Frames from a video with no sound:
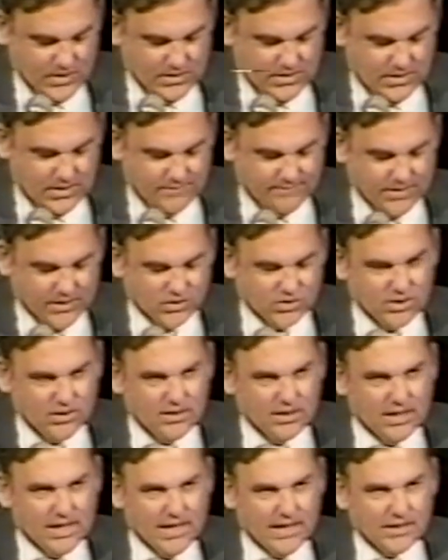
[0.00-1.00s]
events in the
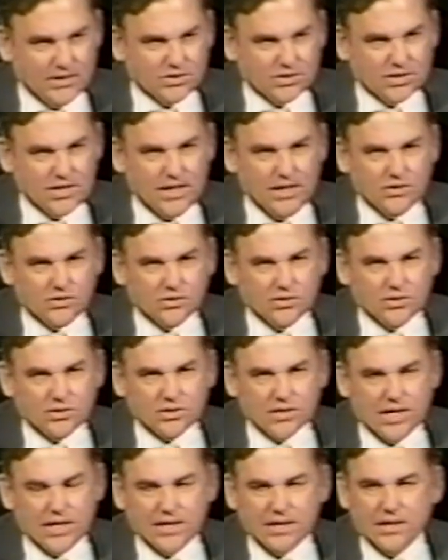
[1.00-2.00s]
United States, so
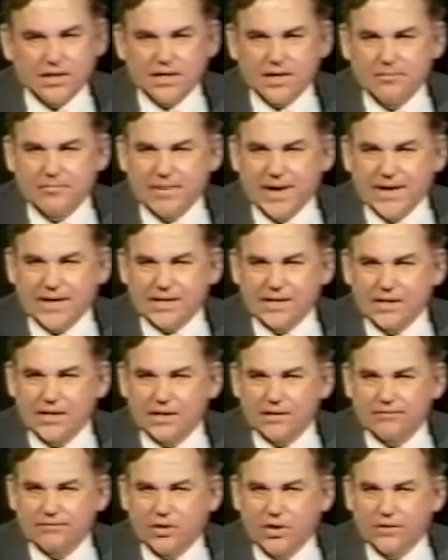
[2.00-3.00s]
decided to come back and get
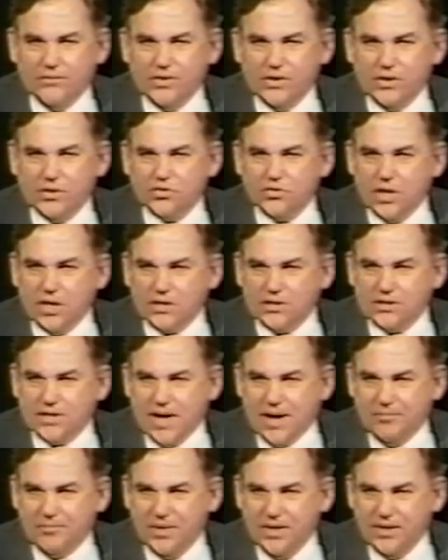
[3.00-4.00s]
involved in the
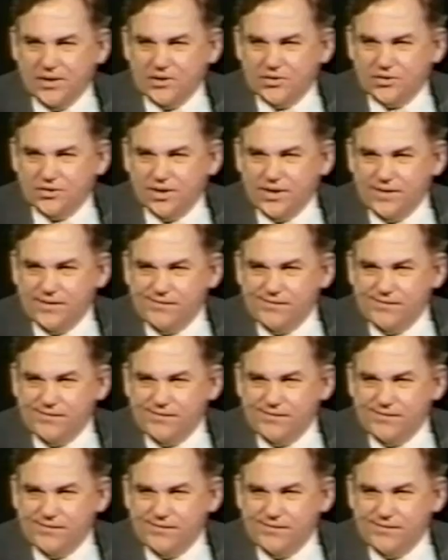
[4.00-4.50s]
TruckStop industry.